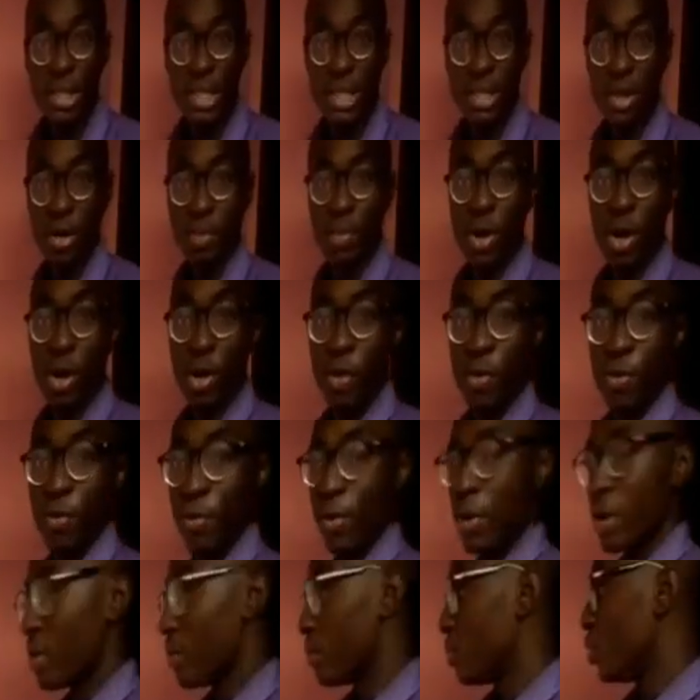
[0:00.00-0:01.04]
is the number
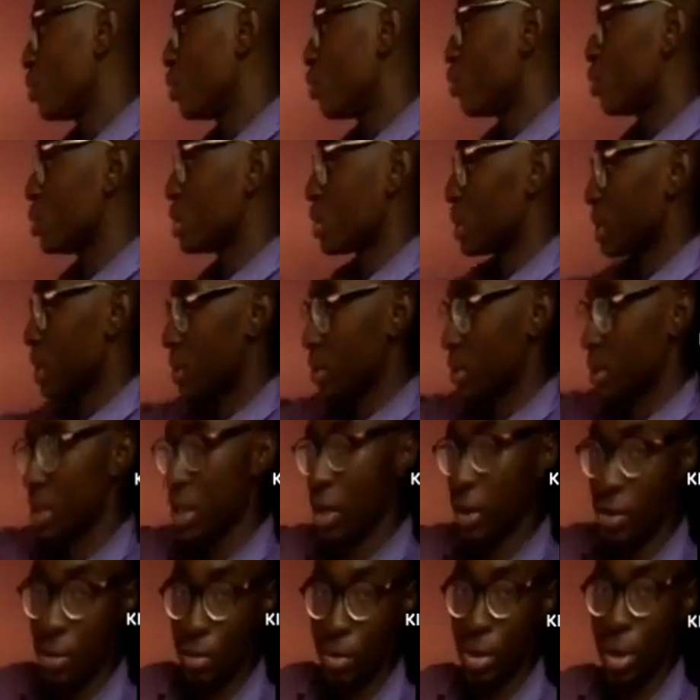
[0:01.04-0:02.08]
of nodes on our
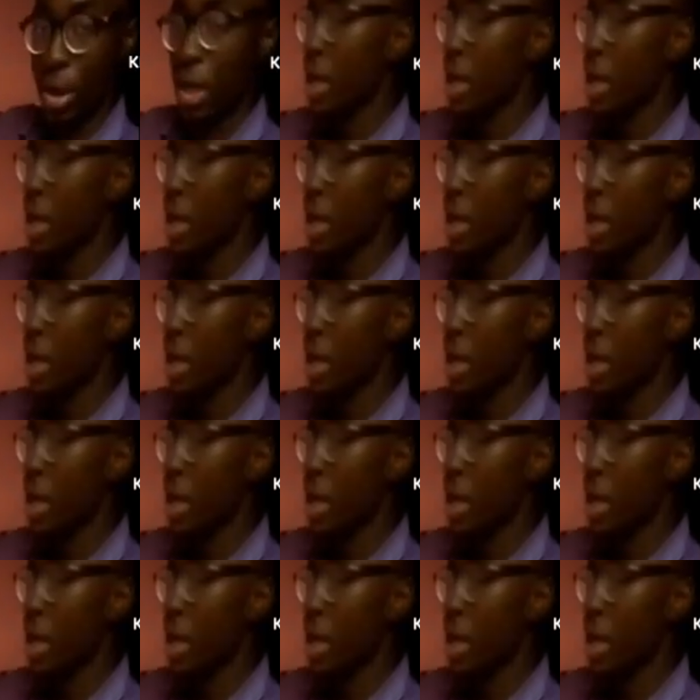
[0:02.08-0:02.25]
circle.